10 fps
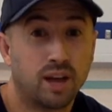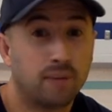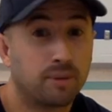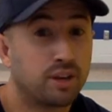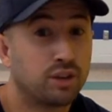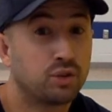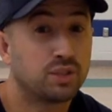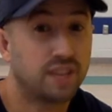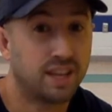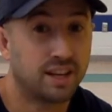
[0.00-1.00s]
I'm going to do
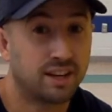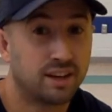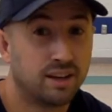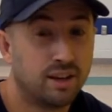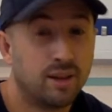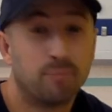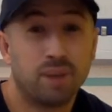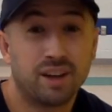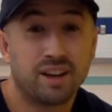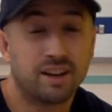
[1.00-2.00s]
10.
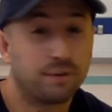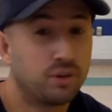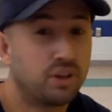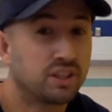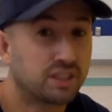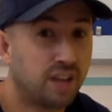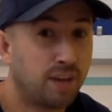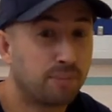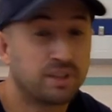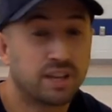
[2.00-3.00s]
But if you need to
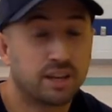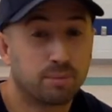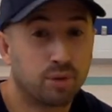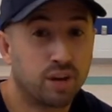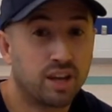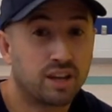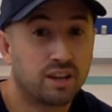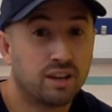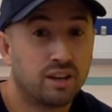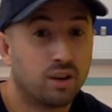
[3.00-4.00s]
stop and take a break,
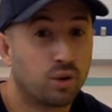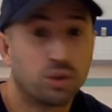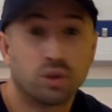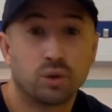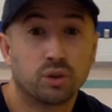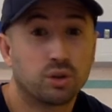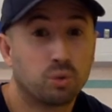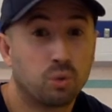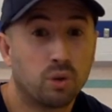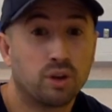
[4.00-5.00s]
or you can only do
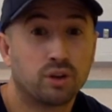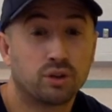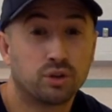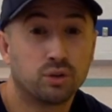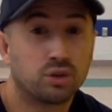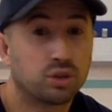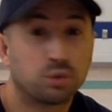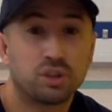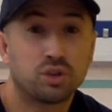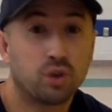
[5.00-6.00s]
1 or 2, just
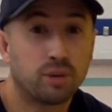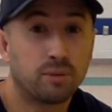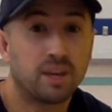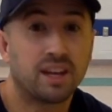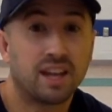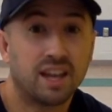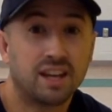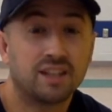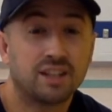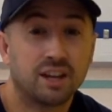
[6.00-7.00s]
rejoin me at
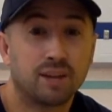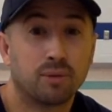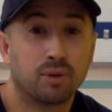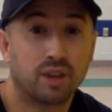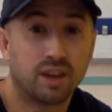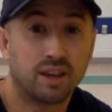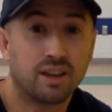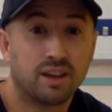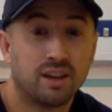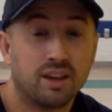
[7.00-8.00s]
any time, okay?
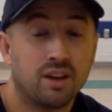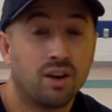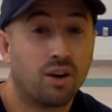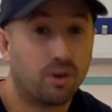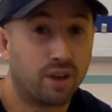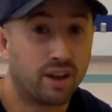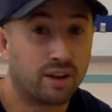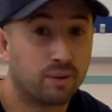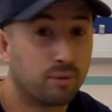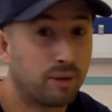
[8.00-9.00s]
All right,
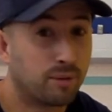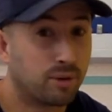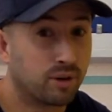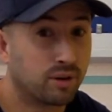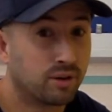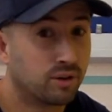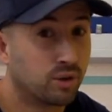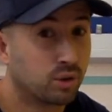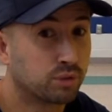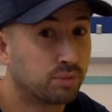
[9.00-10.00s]
remember,
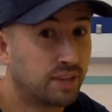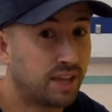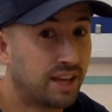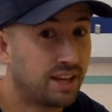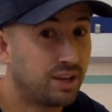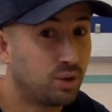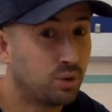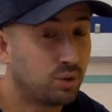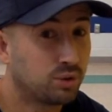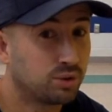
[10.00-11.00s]
no spaghetti
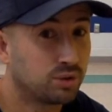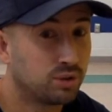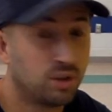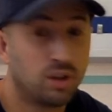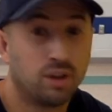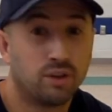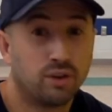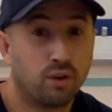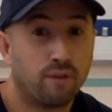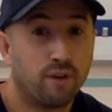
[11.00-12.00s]
noodles,
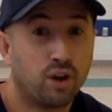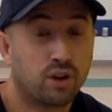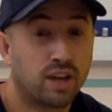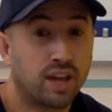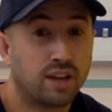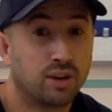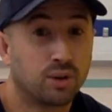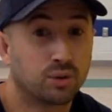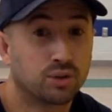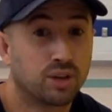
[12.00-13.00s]
no
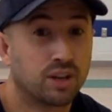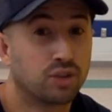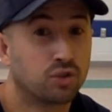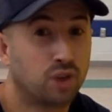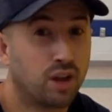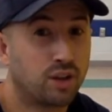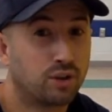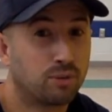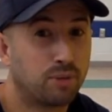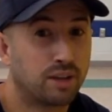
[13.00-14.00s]
volcanoes, and try your
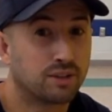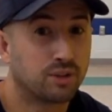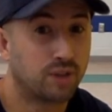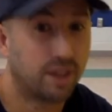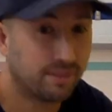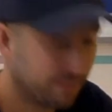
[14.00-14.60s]
best, okay?